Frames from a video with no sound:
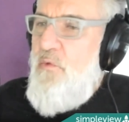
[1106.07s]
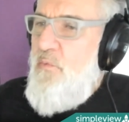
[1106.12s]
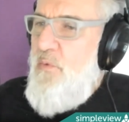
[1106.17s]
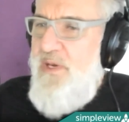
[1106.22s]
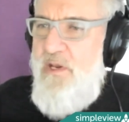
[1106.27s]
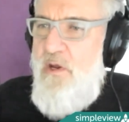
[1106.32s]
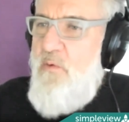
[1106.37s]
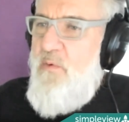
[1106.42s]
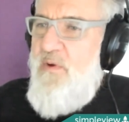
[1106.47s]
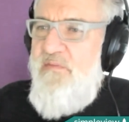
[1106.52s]
We
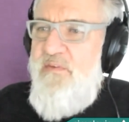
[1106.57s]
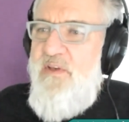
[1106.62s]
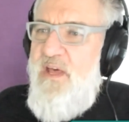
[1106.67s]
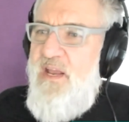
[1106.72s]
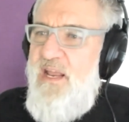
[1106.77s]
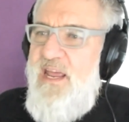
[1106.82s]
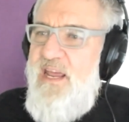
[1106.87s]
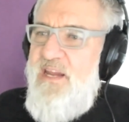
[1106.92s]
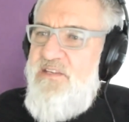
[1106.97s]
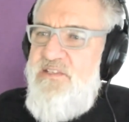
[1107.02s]
know we've got
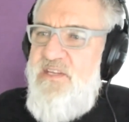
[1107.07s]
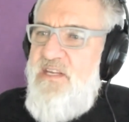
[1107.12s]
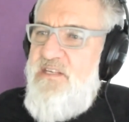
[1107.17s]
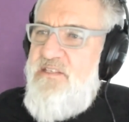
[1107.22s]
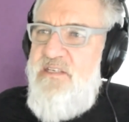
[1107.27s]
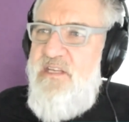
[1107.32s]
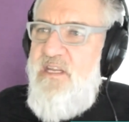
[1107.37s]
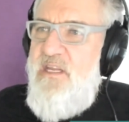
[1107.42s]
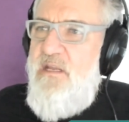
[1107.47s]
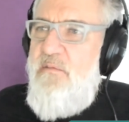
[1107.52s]
access
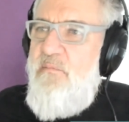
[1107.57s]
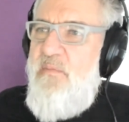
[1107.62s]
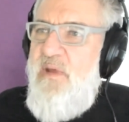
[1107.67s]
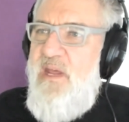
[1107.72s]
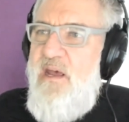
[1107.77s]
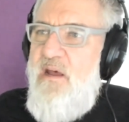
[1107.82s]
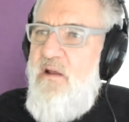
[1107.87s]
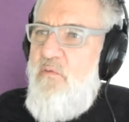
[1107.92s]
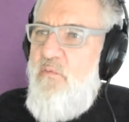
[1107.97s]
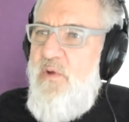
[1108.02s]
to
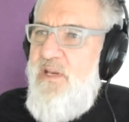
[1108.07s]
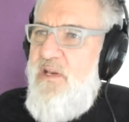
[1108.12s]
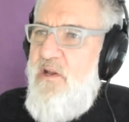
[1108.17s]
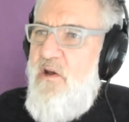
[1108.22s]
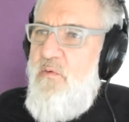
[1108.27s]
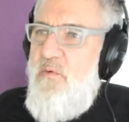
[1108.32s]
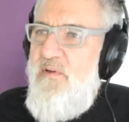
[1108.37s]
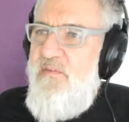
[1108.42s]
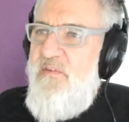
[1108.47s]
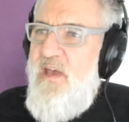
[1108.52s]
inbound. We know
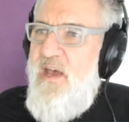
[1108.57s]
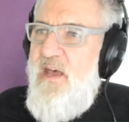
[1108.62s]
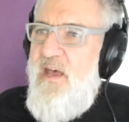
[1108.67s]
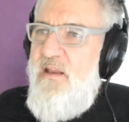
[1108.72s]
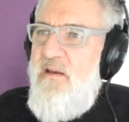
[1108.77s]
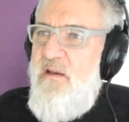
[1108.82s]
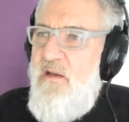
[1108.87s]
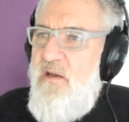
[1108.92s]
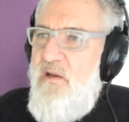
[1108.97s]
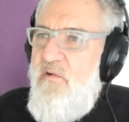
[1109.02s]
we've got
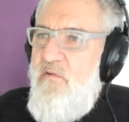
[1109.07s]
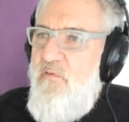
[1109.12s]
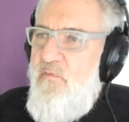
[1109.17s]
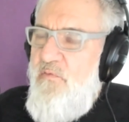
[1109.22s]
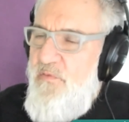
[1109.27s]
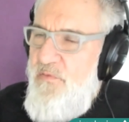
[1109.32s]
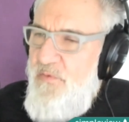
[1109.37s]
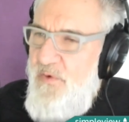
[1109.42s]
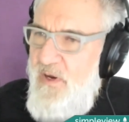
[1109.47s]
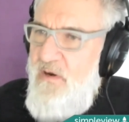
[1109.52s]

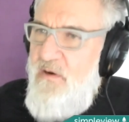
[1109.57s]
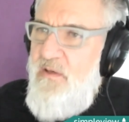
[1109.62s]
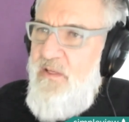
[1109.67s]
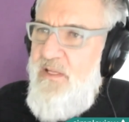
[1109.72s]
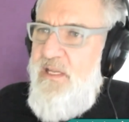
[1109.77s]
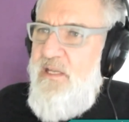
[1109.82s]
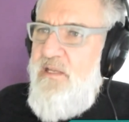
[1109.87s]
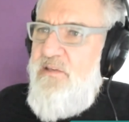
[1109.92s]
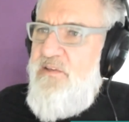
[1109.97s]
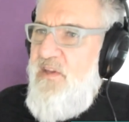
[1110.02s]

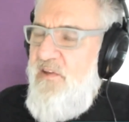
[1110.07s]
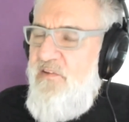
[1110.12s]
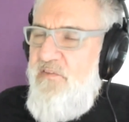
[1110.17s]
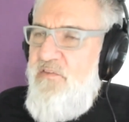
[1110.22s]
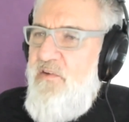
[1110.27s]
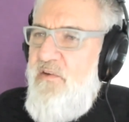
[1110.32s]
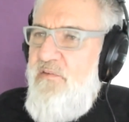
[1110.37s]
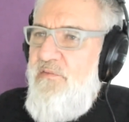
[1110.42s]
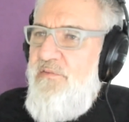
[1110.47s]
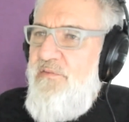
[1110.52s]
fairly
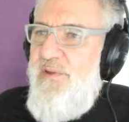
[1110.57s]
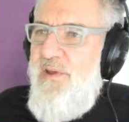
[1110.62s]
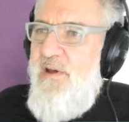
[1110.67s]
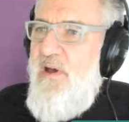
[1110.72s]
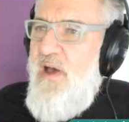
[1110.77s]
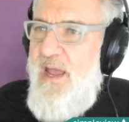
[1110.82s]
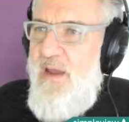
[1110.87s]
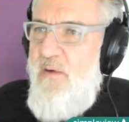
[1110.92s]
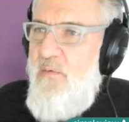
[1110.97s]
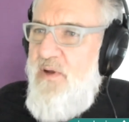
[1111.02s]
decent
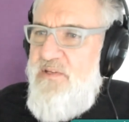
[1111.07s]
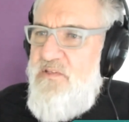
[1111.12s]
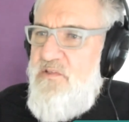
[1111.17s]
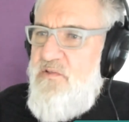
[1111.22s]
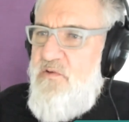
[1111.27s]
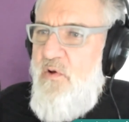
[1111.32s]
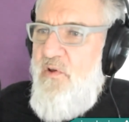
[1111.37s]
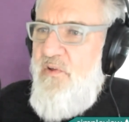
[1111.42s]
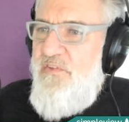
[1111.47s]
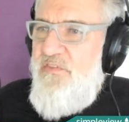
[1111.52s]
highways and
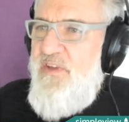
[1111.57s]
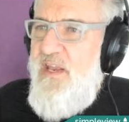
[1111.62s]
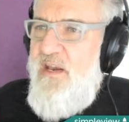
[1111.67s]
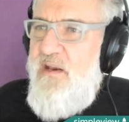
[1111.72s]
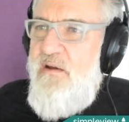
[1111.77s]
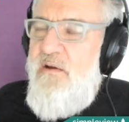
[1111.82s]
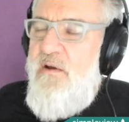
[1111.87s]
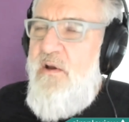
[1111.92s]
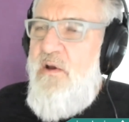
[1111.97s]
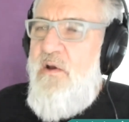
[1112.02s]
tolls data.
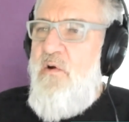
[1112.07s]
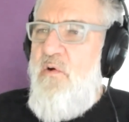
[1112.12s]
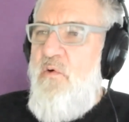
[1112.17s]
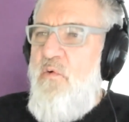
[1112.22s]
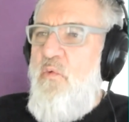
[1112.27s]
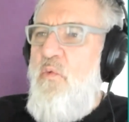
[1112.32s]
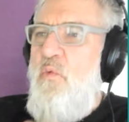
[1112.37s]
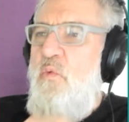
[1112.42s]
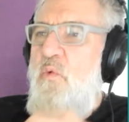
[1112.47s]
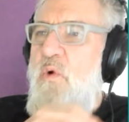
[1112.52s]

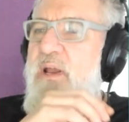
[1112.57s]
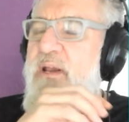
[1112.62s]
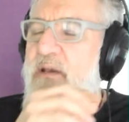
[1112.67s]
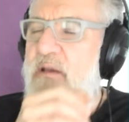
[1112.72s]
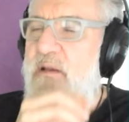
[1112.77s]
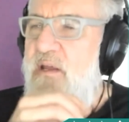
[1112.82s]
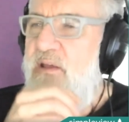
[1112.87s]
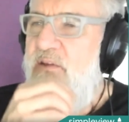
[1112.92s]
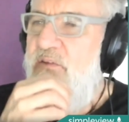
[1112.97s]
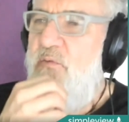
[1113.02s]
What,
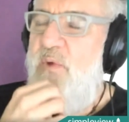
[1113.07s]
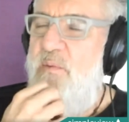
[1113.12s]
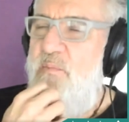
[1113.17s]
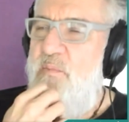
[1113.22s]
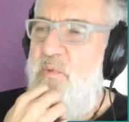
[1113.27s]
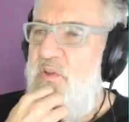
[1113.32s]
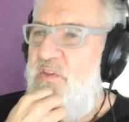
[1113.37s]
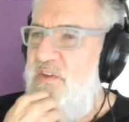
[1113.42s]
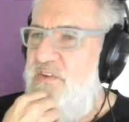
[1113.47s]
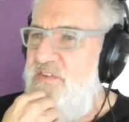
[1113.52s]
as we
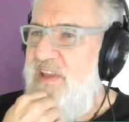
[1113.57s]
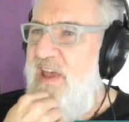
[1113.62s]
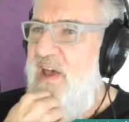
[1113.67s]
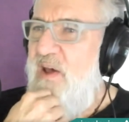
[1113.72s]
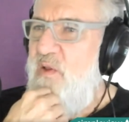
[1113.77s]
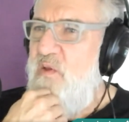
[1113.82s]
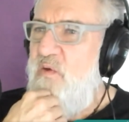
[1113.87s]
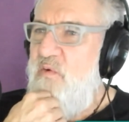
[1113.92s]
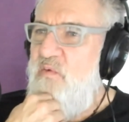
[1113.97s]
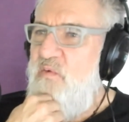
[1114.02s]
build this out
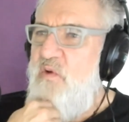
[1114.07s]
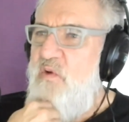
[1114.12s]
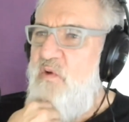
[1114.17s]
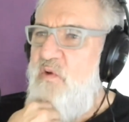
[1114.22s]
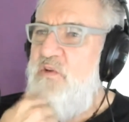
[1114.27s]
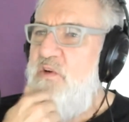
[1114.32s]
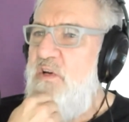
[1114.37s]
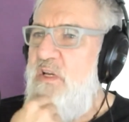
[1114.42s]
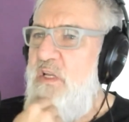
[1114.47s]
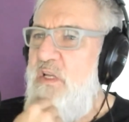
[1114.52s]
in the
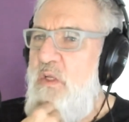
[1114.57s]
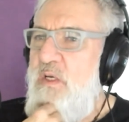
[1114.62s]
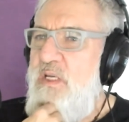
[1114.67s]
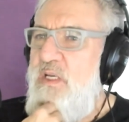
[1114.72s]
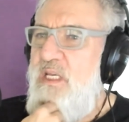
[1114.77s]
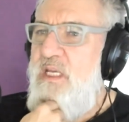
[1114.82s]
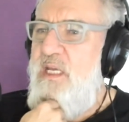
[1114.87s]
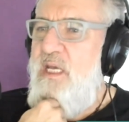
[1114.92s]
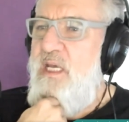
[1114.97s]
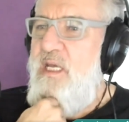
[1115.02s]
future, are you
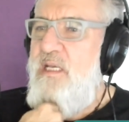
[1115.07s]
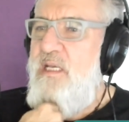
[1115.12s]
looking at?